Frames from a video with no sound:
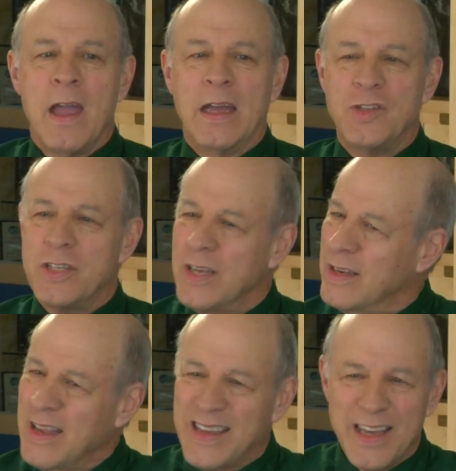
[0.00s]
And she
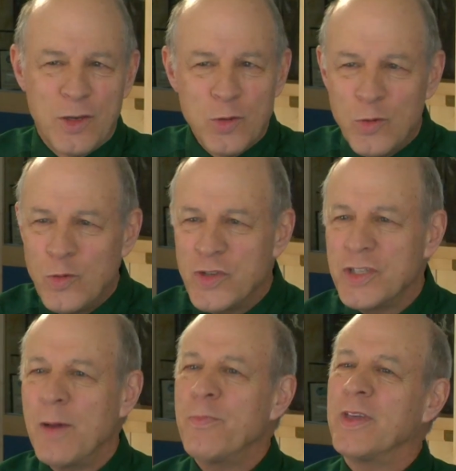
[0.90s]
said, Can you do
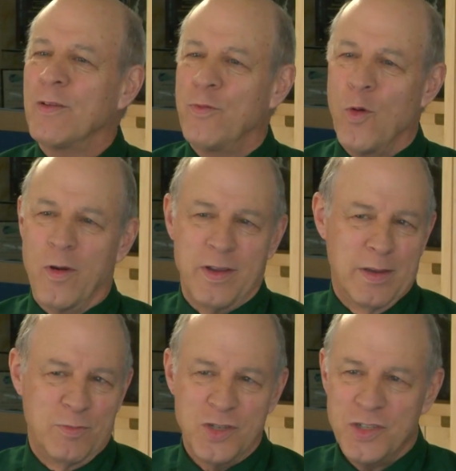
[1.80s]
something for
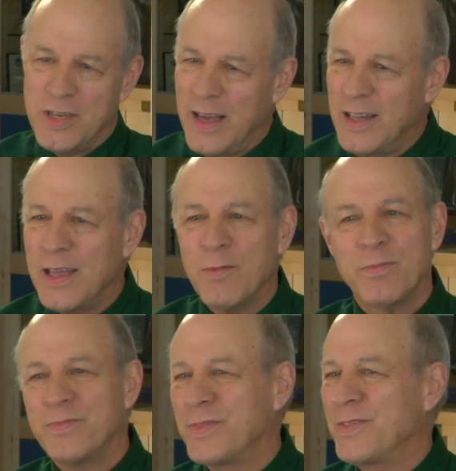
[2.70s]
him? Just telling
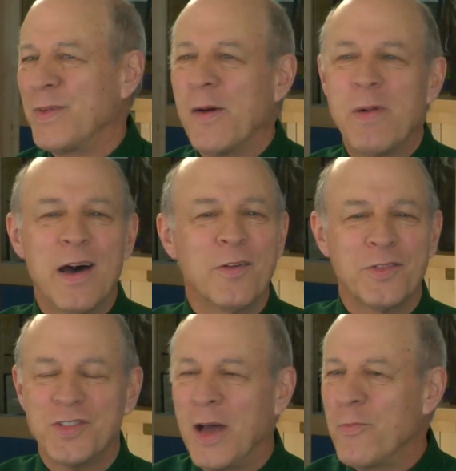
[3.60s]
about
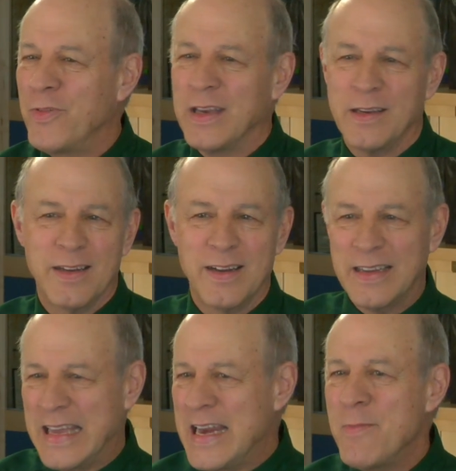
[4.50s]
something, uh,
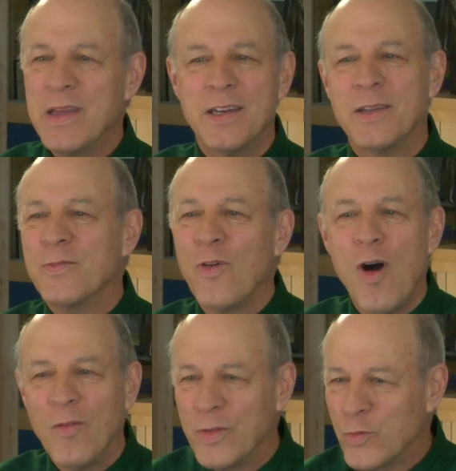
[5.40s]
get him into,
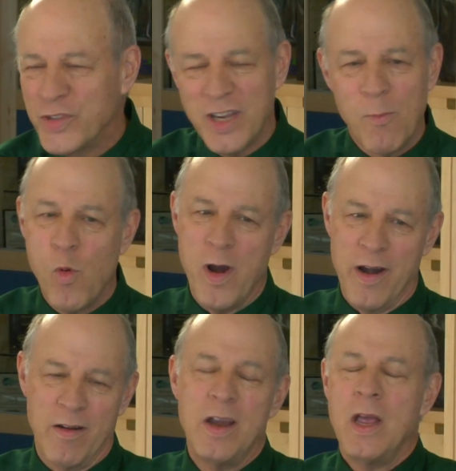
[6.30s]
involved somewhere.